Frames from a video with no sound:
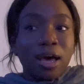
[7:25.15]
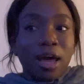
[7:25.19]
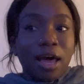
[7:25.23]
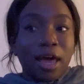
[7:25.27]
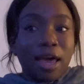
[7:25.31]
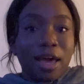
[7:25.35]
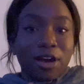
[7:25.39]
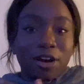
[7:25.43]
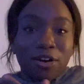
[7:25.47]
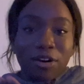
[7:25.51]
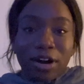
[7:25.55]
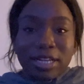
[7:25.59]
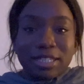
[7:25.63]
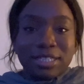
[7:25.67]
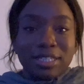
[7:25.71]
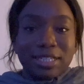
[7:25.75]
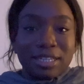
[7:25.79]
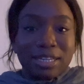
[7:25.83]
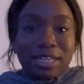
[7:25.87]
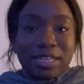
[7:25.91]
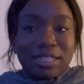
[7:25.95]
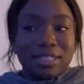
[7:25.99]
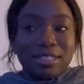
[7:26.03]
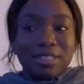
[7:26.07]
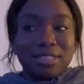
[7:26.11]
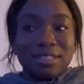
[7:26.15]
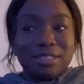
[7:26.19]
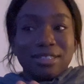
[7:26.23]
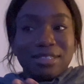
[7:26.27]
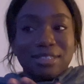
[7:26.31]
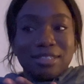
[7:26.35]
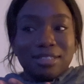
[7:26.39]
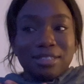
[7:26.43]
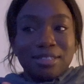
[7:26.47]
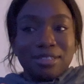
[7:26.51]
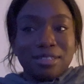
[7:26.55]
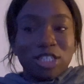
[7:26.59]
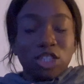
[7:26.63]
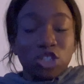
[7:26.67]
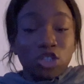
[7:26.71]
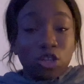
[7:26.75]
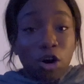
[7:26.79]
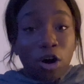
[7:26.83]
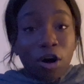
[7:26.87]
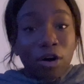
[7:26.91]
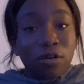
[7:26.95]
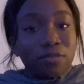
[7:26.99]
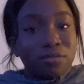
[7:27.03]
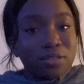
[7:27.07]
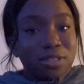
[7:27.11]
And granted, it's
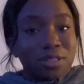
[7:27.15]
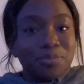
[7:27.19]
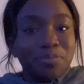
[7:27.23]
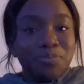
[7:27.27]
dissolved.